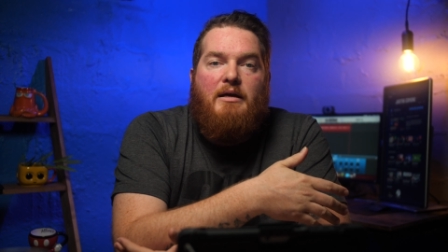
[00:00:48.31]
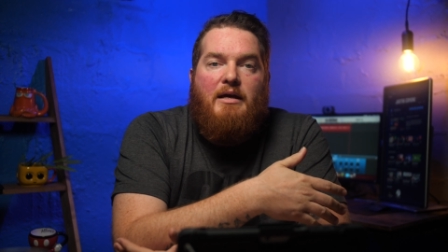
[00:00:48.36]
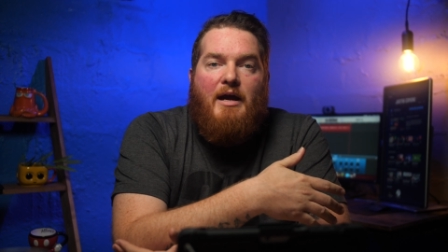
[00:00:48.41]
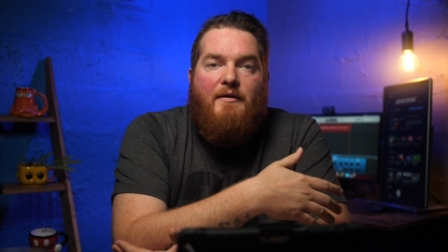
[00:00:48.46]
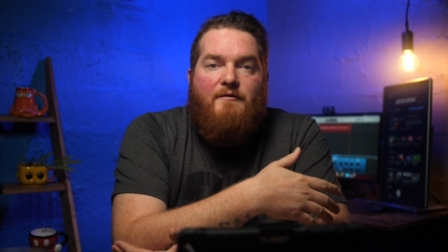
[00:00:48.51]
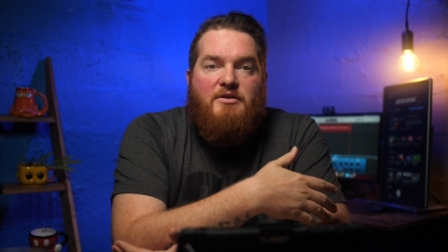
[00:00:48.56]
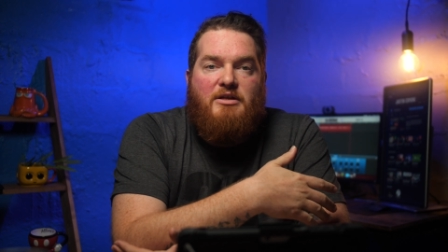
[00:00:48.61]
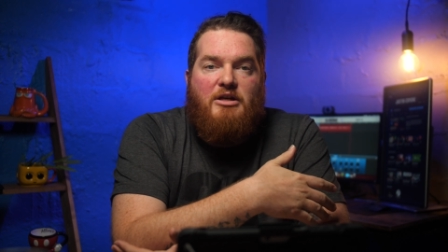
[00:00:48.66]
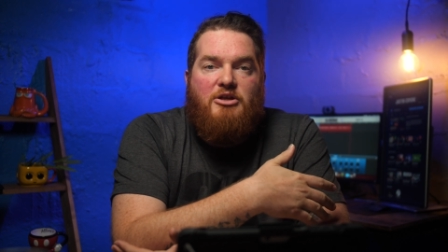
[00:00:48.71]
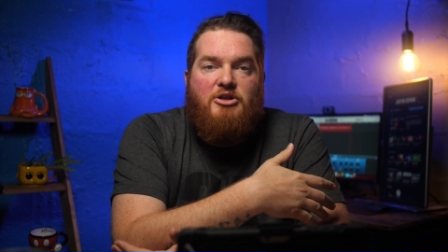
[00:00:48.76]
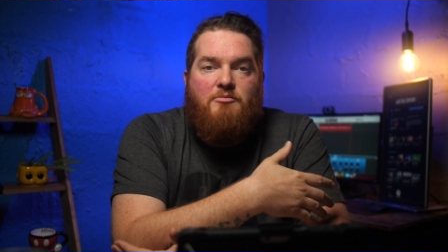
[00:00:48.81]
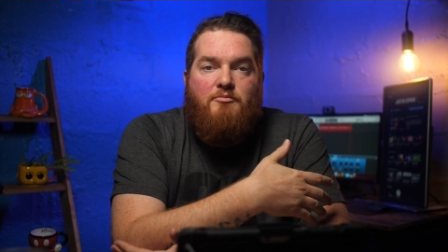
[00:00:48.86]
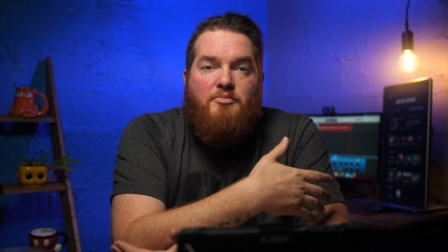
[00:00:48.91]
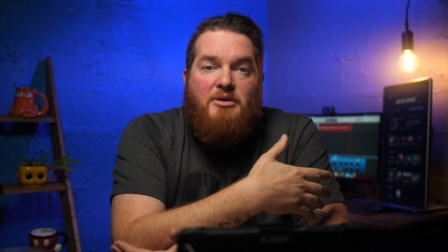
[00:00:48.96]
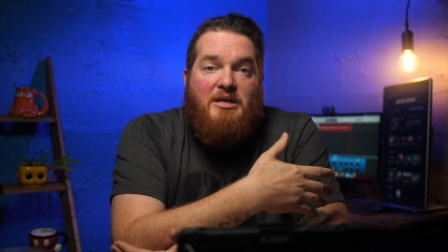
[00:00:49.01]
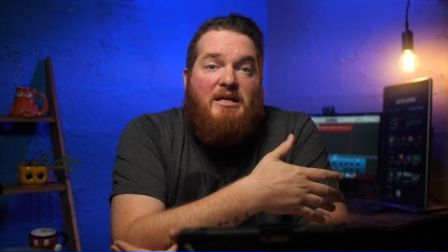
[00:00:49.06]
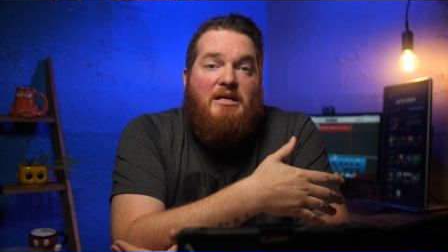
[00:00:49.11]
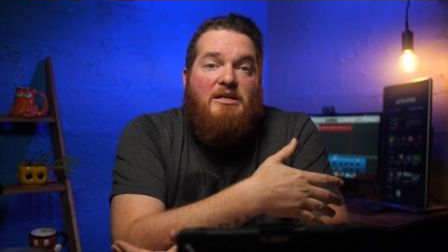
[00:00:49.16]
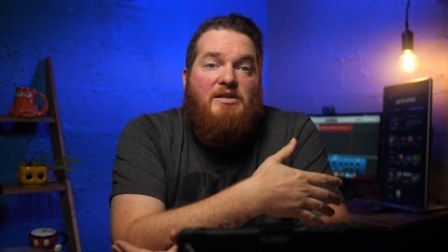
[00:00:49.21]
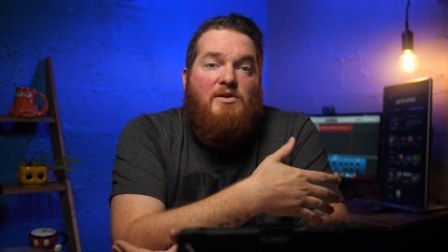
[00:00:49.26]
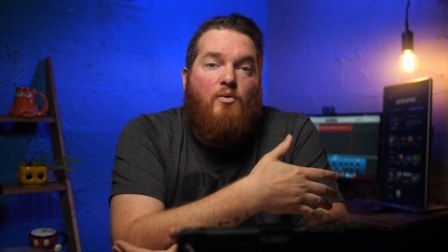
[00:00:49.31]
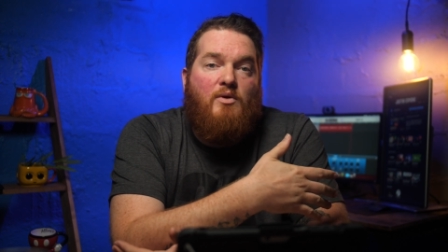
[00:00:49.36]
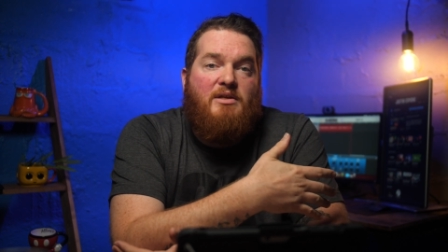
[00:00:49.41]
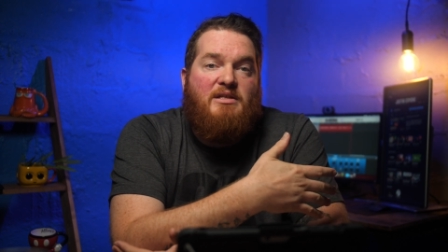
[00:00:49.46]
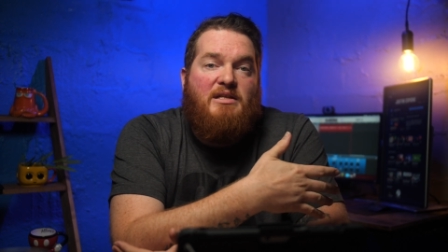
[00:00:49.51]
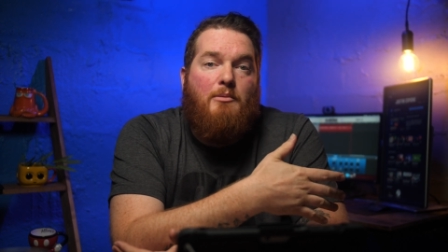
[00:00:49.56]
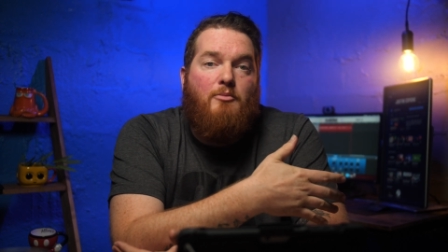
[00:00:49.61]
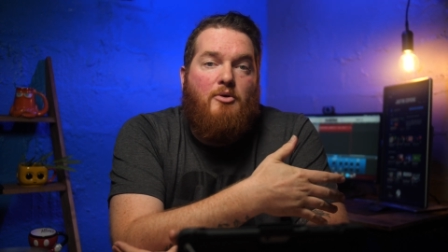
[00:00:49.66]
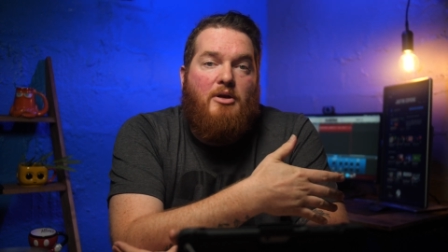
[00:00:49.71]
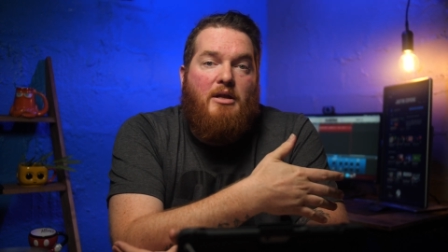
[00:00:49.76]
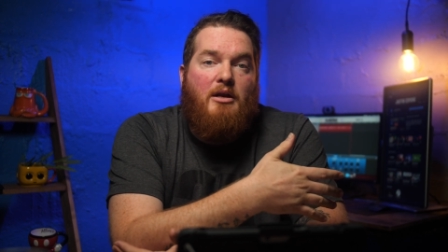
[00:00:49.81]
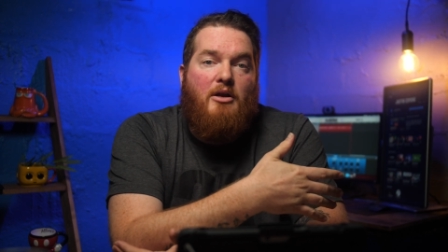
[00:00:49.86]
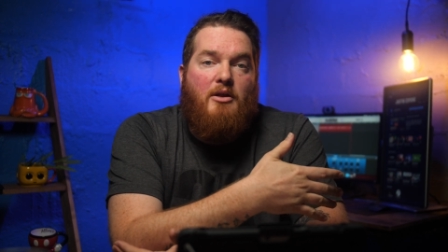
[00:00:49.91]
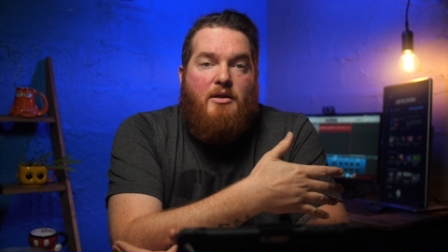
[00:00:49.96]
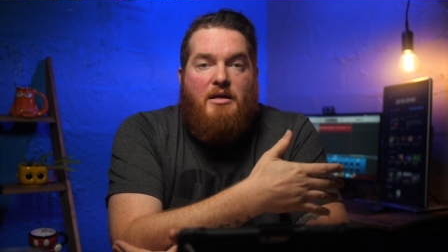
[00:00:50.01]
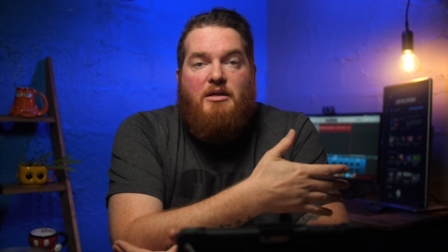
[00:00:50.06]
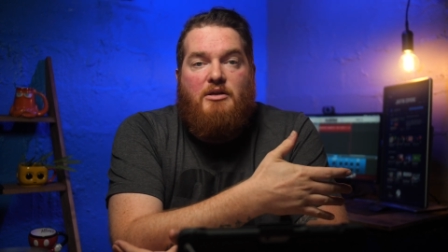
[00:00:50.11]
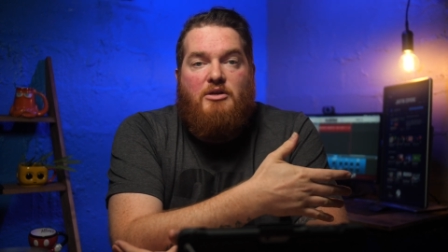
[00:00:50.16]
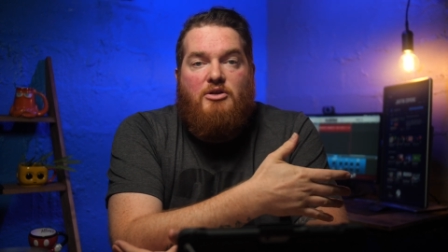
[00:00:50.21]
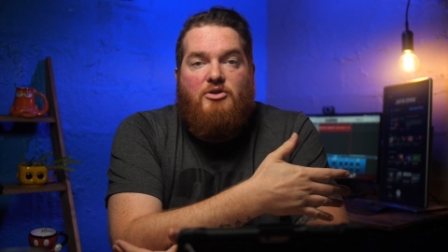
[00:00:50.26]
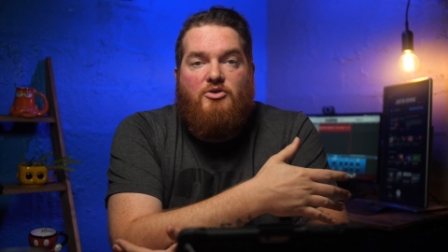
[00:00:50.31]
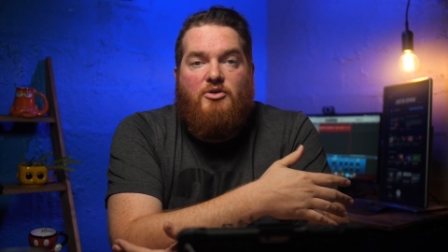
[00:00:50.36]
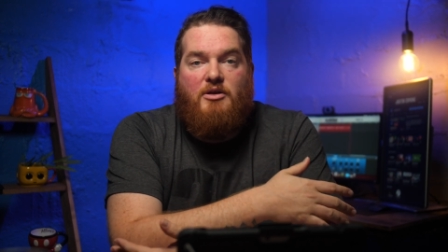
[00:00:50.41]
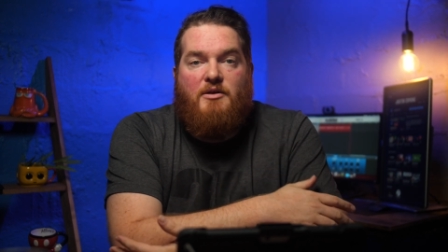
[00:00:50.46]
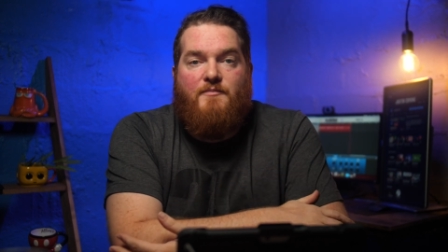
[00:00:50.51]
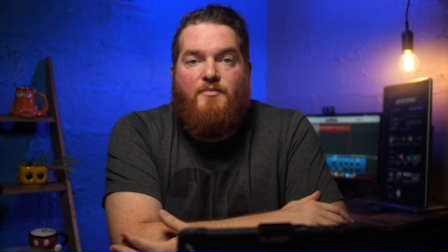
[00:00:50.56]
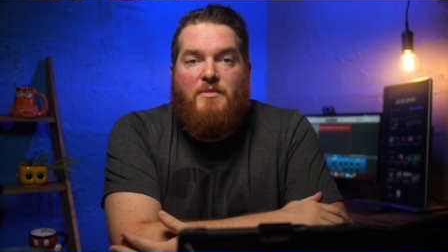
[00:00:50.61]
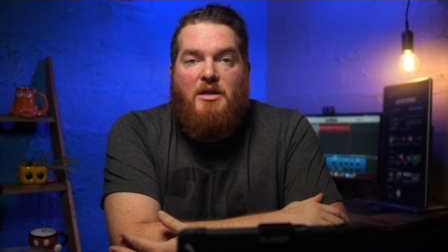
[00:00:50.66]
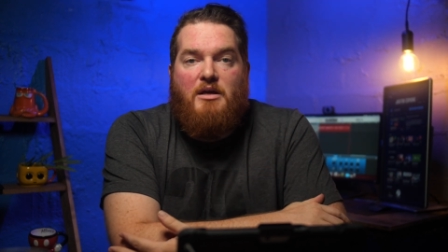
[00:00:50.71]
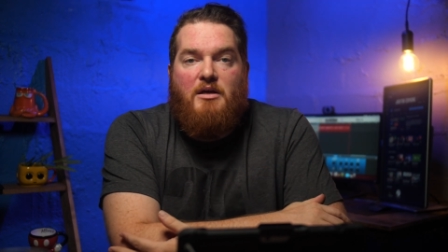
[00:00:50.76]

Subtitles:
conversation piece with someone in the industry.